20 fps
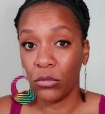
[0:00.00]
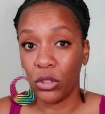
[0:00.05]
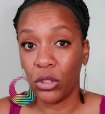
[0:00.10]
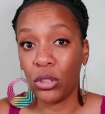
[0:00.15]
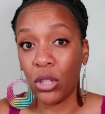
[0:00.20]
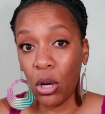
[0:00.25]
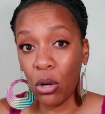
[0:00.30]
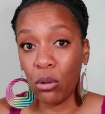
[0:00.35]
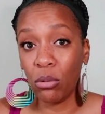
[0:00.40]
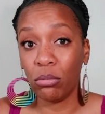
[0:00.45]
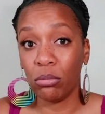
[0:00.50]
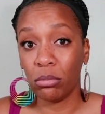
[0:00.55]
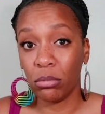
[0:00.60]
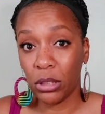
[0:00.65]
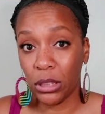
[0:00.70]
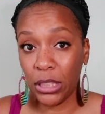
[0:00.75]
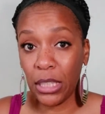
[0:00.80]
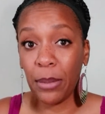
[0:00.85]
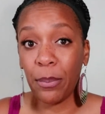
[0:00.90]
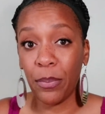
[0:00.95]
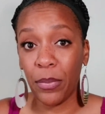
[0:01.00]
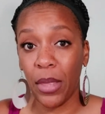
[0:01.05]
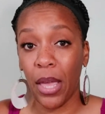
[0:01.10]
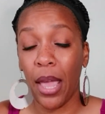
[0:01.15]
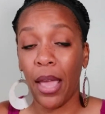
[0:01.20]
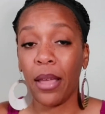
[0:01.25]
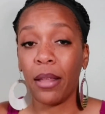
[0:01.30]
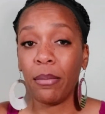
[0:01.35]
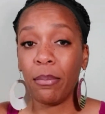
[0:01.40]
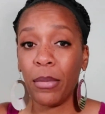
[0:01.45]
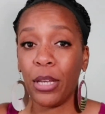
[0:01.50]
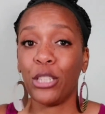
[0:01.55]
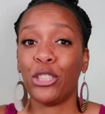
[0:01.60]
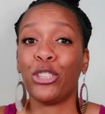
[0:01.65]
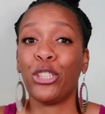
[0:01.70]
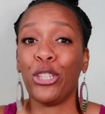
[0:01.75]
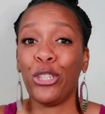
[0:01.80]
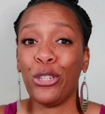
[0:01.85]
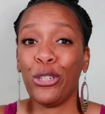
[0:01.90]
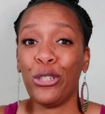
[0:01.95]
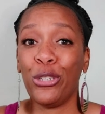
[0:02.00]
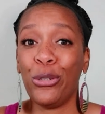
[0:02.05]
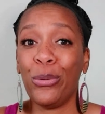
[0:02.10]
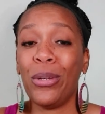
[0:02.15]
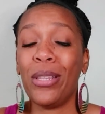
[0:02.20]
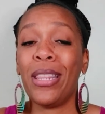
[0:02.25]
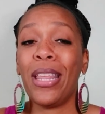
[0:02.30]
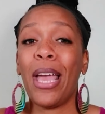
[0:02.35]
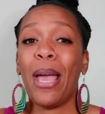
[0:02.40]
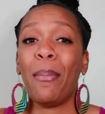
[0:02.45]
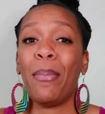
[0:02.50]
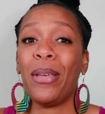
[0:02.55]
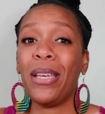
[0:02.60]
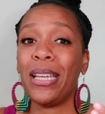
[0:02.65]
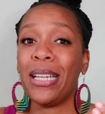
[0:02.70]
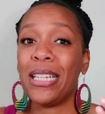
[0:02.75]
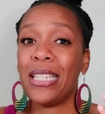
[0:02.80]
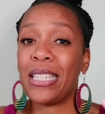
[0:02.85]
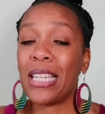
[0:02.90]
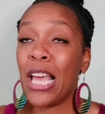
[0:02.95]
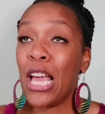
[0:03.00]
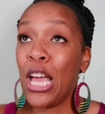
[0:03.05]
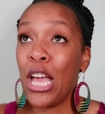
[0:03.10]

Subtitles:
Don't skip that. Make sure you're doing that because